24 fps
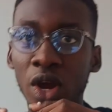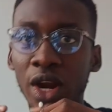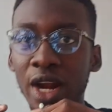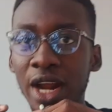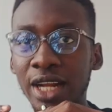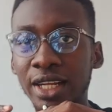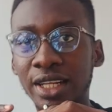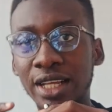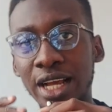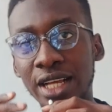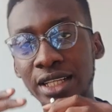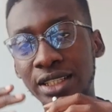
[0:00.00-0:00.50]
All
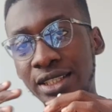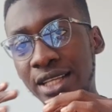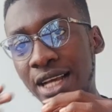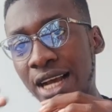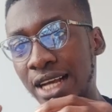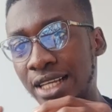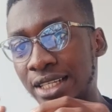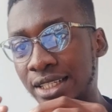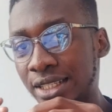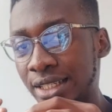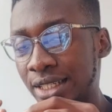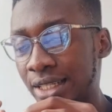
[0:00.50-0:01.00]
right, guys,
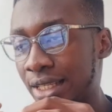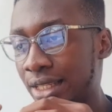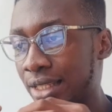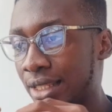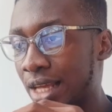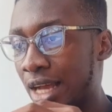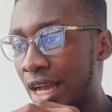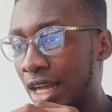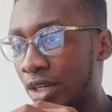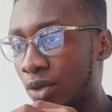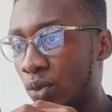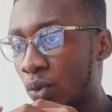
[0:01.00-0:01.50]
that's it,
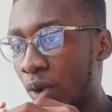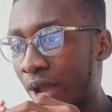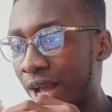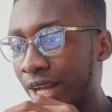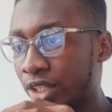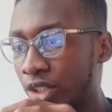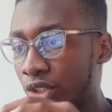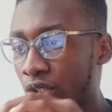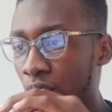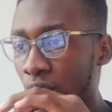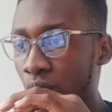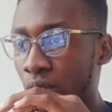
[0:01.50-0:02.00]
and we
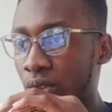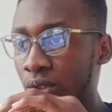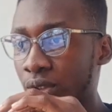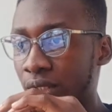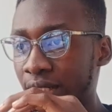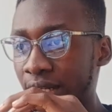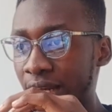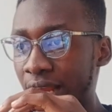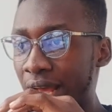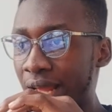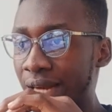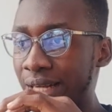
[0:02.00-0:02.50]
are
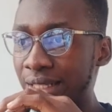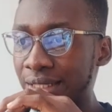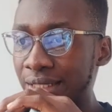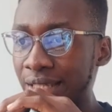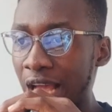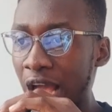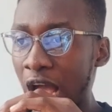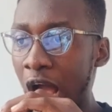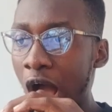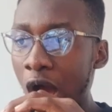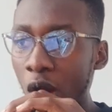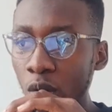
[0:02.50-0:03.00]
done. That
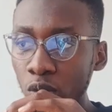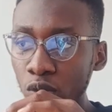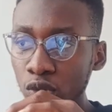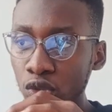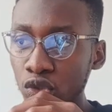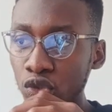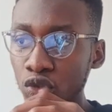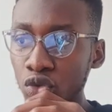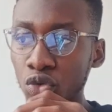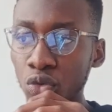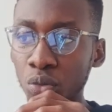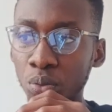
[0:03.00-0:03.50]
is how
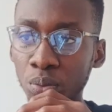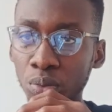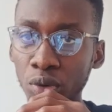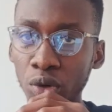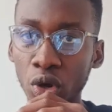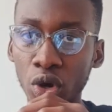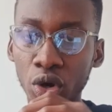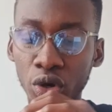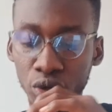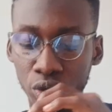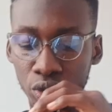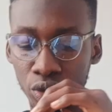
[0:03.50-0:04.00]
to
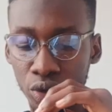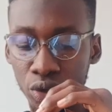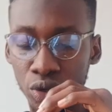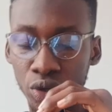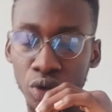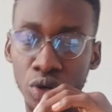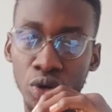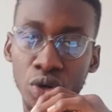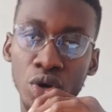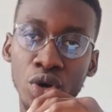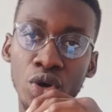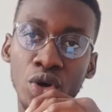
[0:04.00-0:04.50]
block
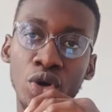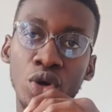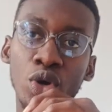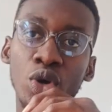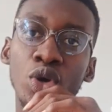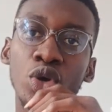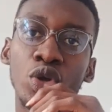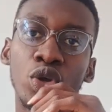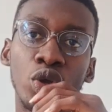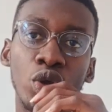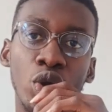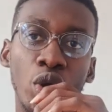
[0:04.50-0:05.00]

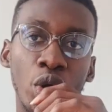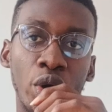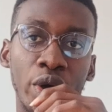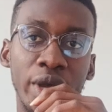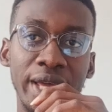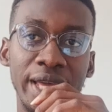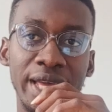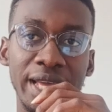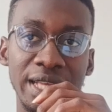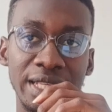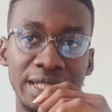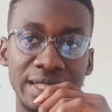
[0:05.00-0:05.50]

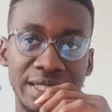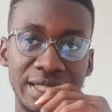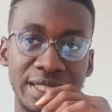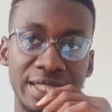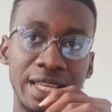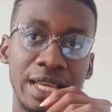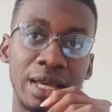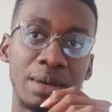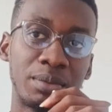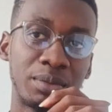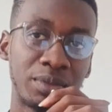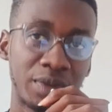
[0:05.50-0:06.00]
your
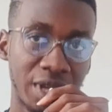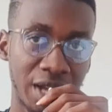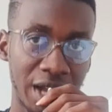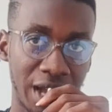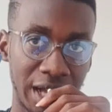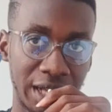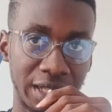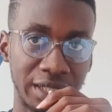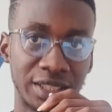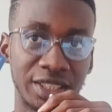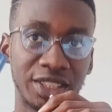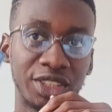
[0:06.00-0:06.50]
ATM
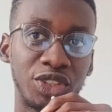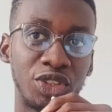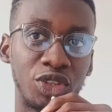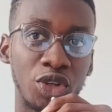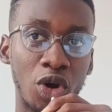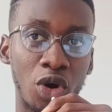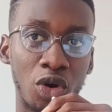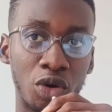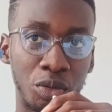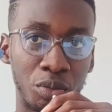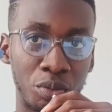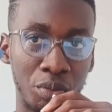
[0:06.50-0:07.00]
card,
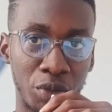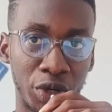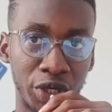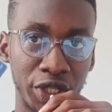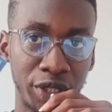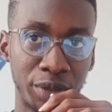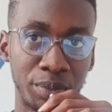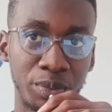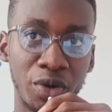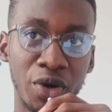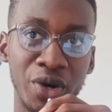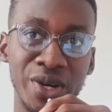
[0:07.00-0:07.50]
your
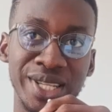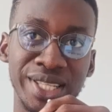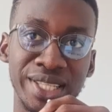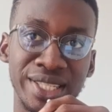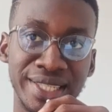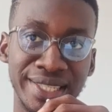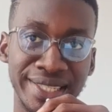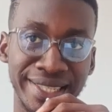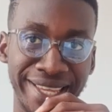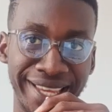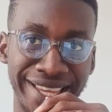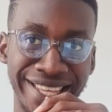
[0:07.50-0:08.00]

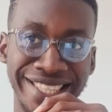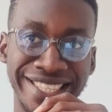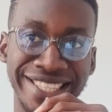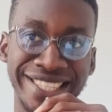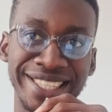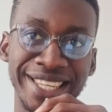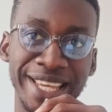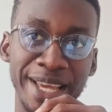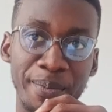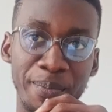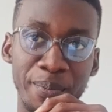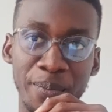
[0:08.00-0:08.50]
Moniepoint
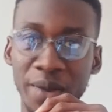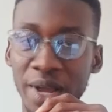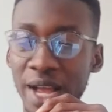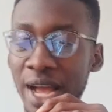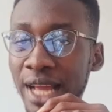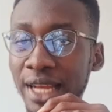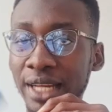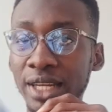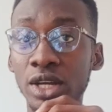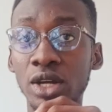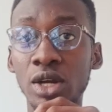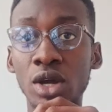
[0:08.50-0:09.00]
ATM
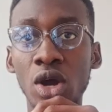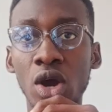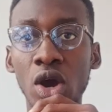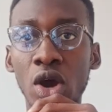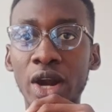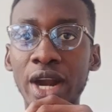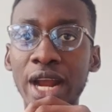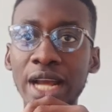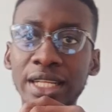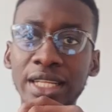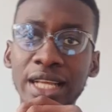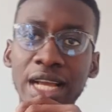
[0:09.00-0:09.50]
card. All
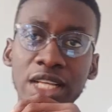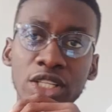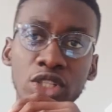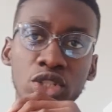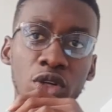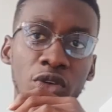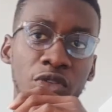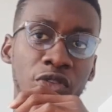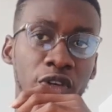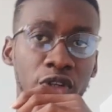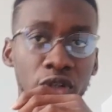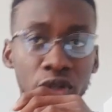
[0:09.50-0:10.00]
right, guys,
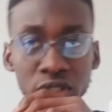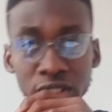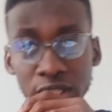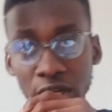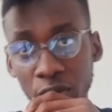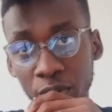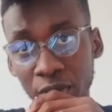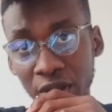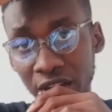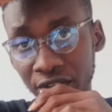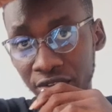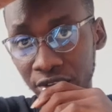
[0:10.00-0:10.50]
so for those that
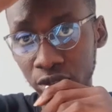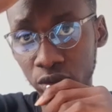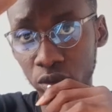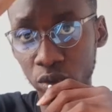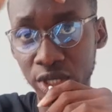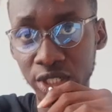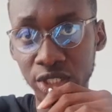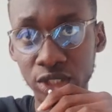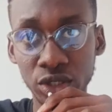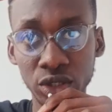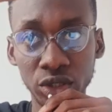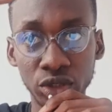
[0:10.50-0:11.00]
will be having
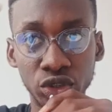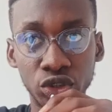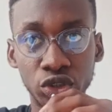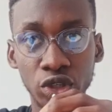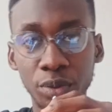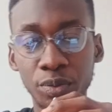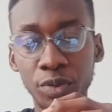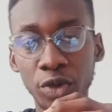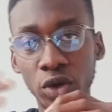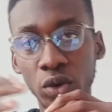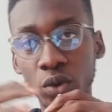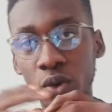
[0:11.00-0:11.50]
questions,
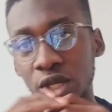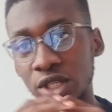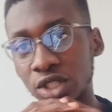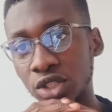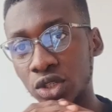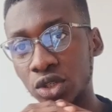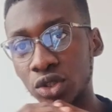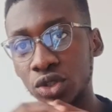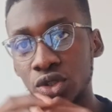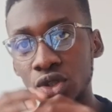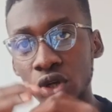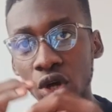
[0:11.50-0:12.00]
drop your
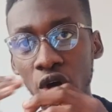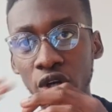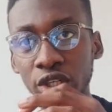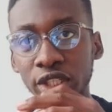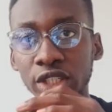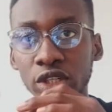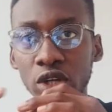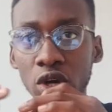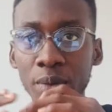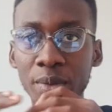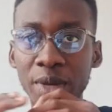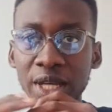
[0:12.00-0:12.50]
questions on
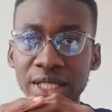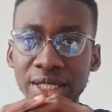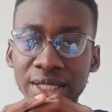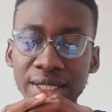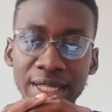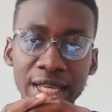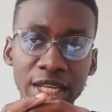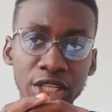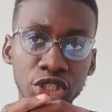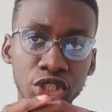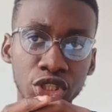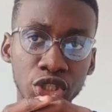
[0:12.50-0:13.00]
the comment
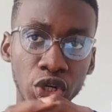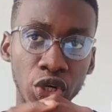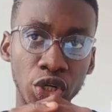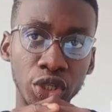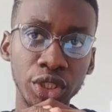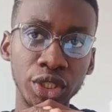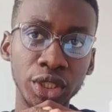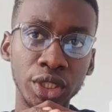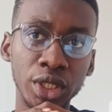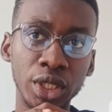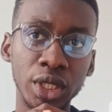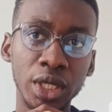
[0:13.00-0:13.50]

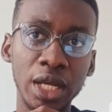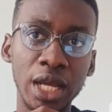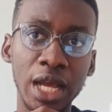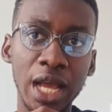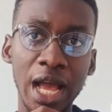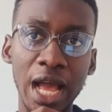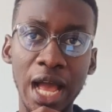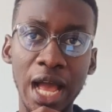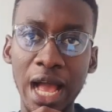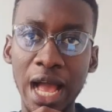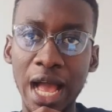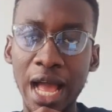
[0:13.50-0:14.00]
section.
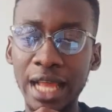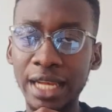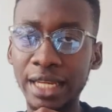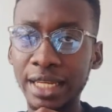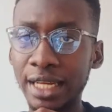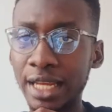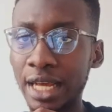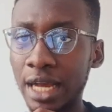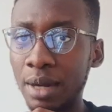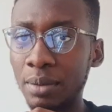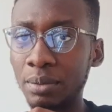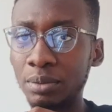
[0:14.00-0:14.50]

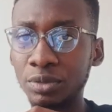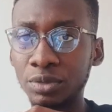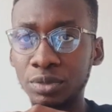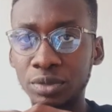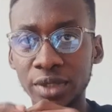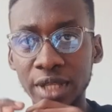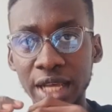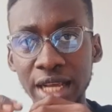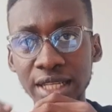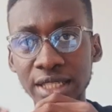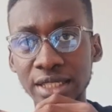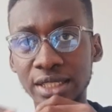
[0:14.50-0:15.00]

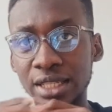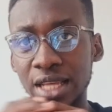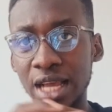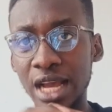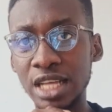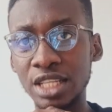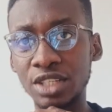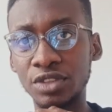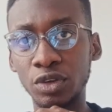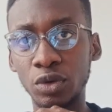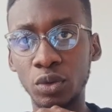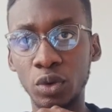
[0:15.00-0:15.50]
And thanks,
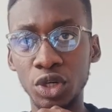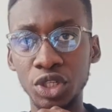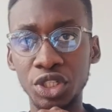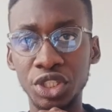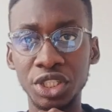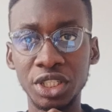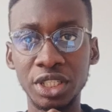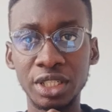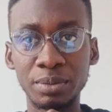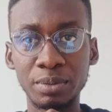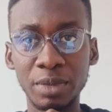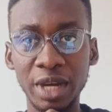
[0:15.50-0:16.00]
guys, for
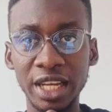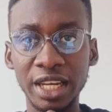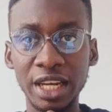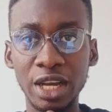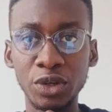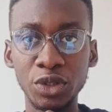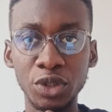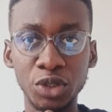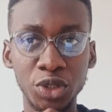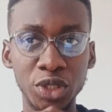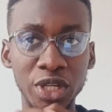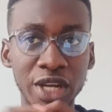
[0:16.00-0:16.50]
watching. By
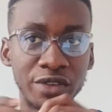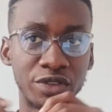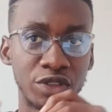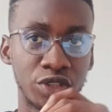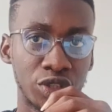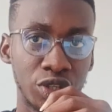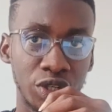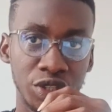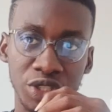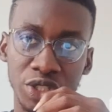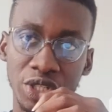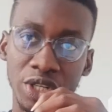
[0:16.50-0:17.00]
now you should have
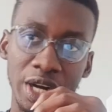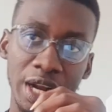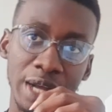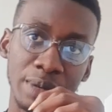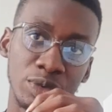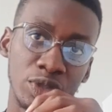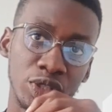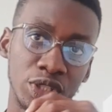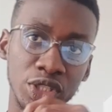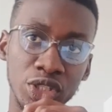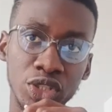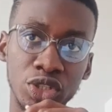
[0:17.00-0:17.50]

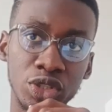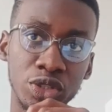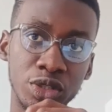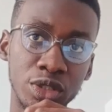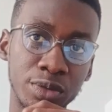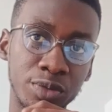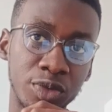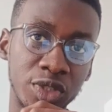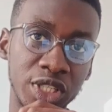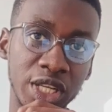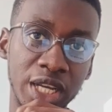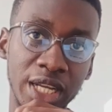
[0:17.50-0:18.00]
subscribed to this
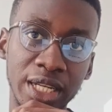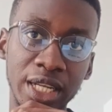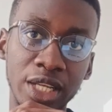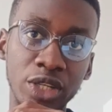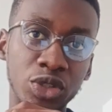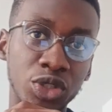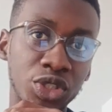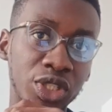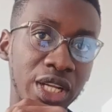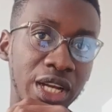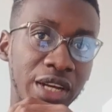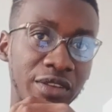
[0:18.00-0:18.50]
YouTube channel,
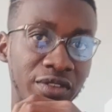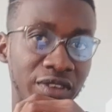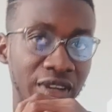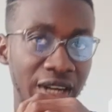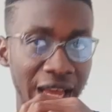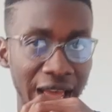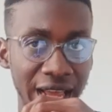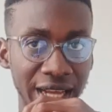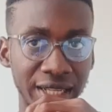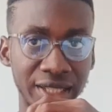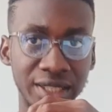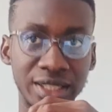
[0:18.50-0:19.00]
you should have
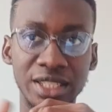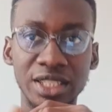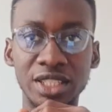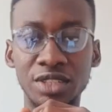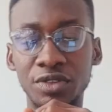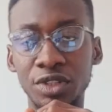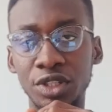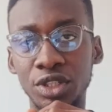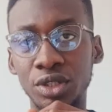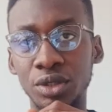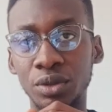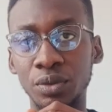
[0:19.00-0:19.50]
liked this
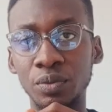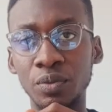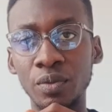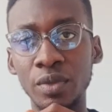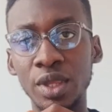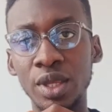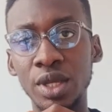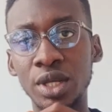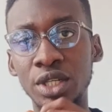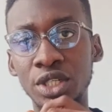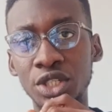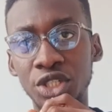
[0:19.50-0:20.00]
video.
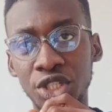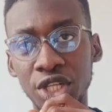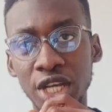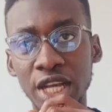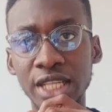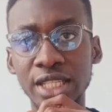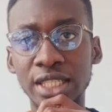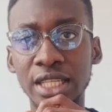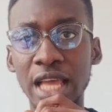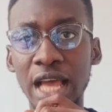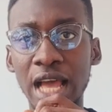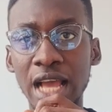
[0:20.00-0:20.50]

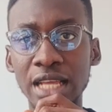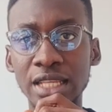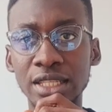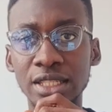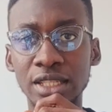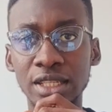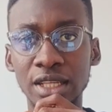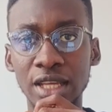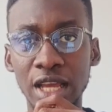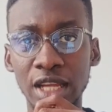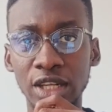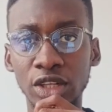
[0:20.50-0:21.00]
Cheers, guys,